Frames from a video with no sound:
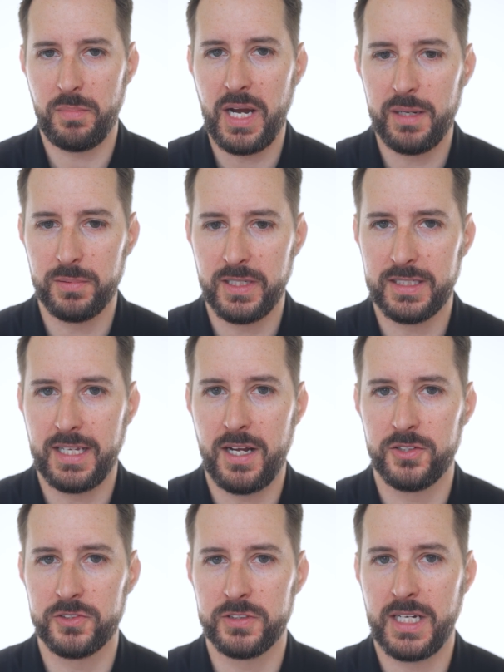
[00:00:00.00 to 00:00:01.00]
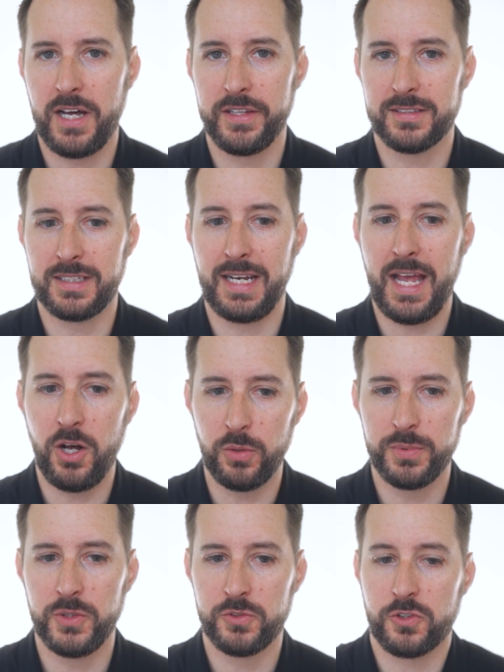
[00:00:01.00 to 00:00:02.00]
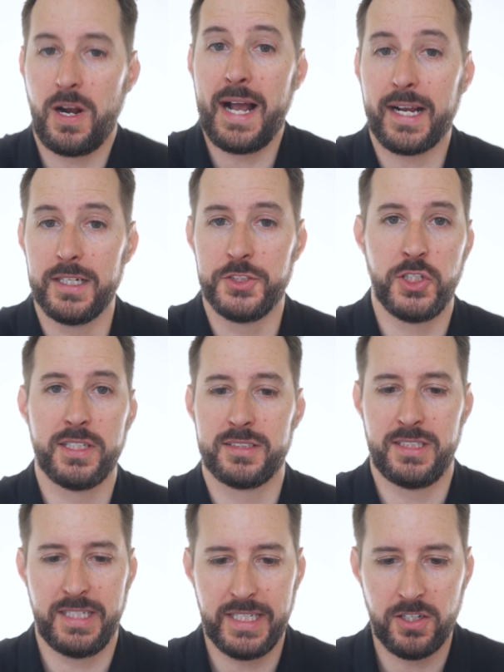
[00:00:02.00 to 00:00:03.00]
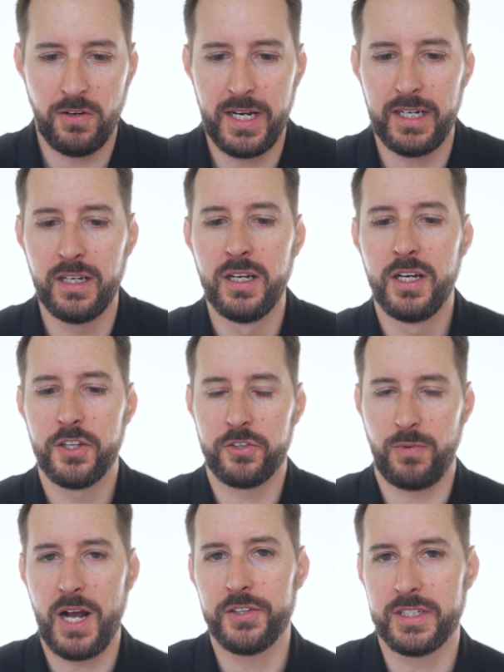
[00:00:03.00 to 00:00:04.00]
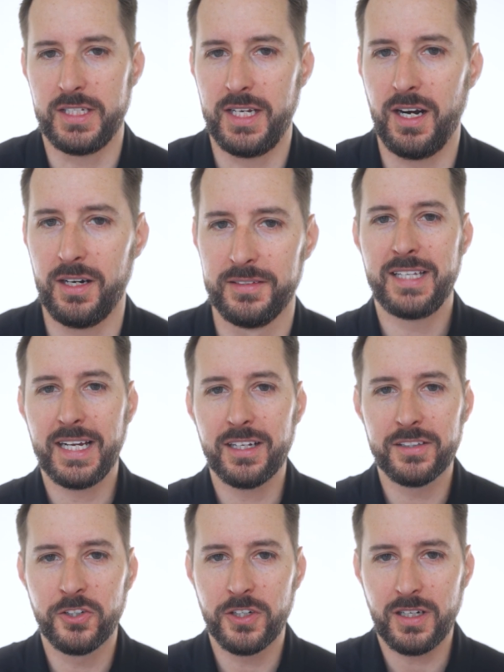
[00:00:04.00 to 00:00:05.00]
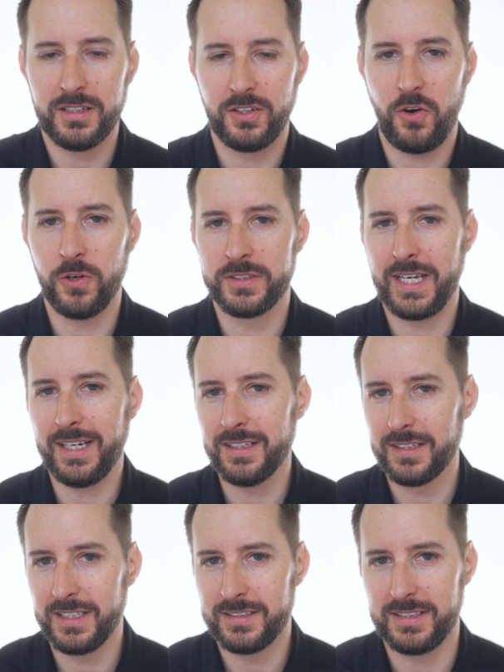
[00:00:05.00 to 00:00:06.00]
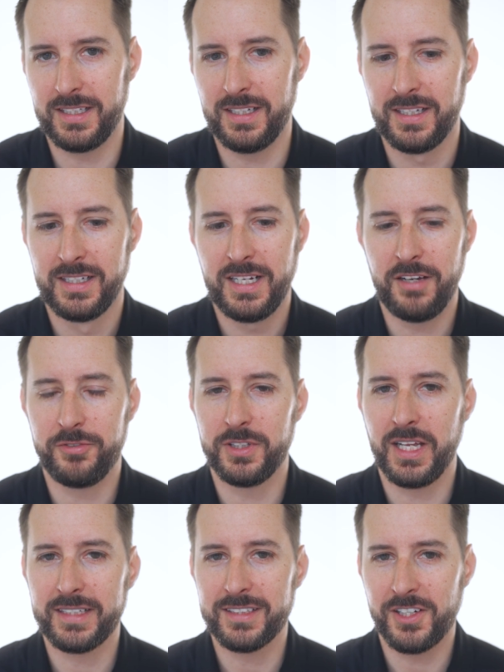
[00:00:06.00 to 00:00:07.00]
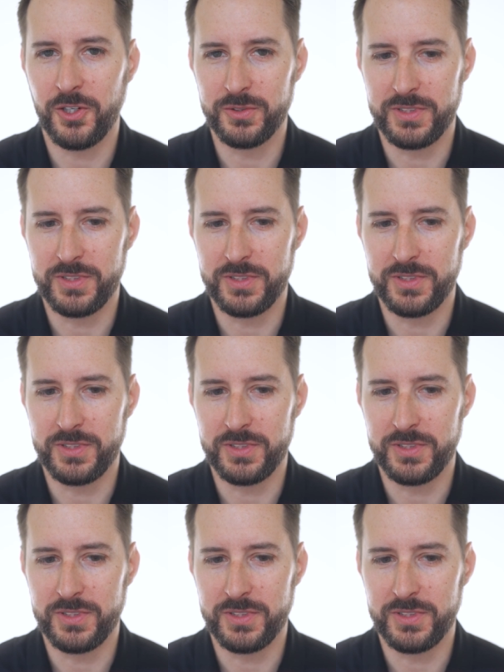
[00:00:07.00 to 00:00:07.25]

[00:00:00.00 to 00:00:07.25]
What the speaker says: pipeline council and how this can help you track, adjust, and iterate throughout the year. Take a look or take a listen if you'd like to go